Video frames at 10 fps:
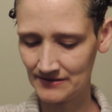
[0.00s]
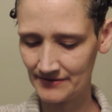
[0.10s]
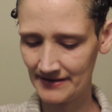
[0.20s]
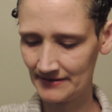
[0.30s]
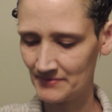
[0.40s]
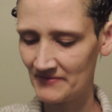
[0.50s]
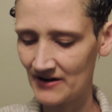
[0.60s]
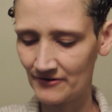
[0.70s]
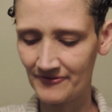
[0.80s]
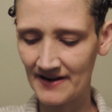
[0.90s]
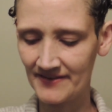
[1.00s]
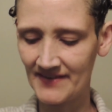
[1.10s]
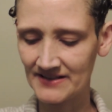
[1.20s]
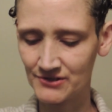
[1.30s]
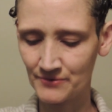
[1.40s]
All right, let me verify
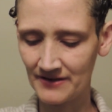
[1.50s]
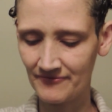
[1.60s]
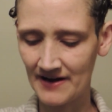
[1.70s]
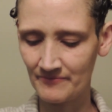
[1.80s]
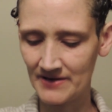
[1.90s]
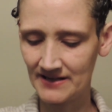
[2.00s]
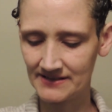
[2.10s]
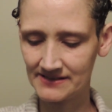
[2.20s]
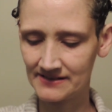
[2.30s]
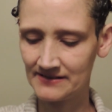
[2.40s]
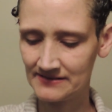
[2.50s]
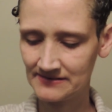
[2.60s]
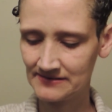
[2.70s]
that that's 25 minutes.